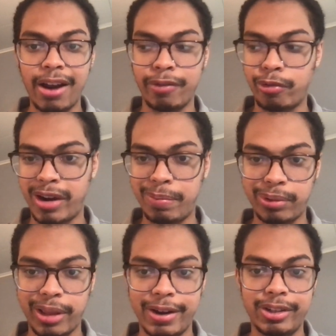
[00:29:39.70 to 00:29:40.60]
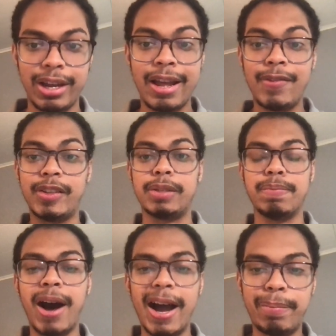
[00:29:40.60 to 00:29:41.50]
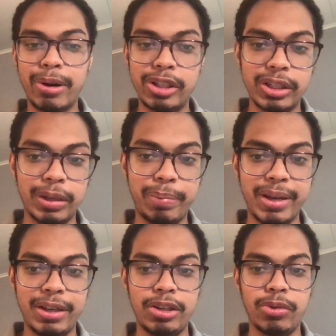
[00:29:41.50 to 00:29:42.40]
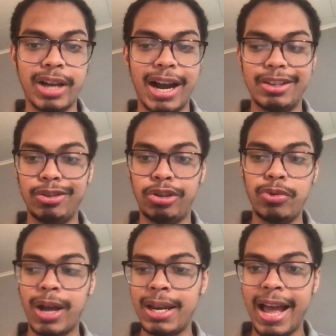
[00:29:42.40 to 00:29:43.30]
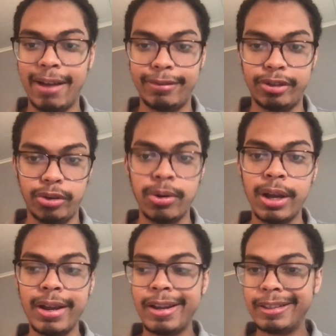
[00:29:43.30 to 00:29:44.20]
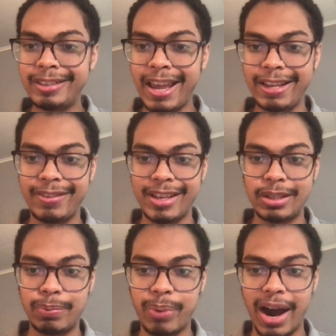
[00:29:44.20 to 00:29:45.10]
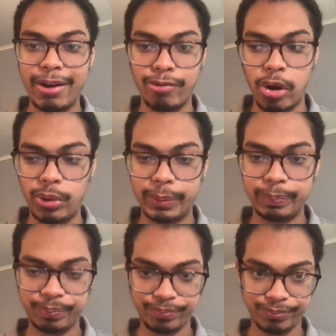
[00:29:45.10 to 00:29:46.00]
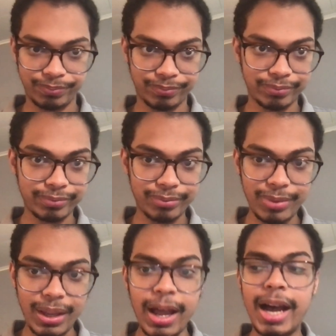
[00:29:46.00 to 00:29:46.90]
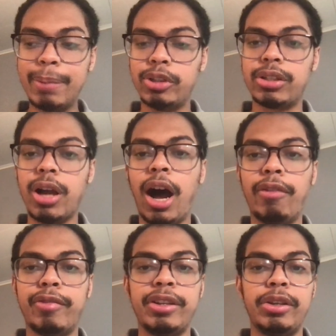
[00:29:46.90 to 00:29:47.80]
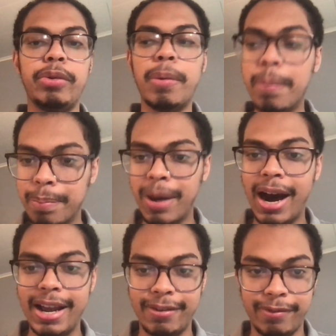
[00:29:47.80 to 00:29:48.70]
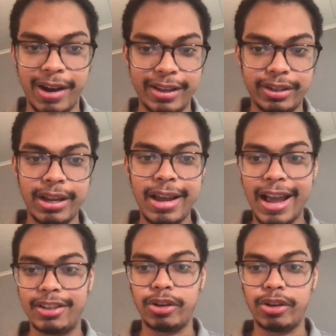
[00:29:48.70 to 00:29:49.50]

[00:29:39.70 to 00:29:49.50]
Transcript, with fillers: of great players. This is my personal opinion. You guys do not have to take this by rote I'm just offering you my advice as to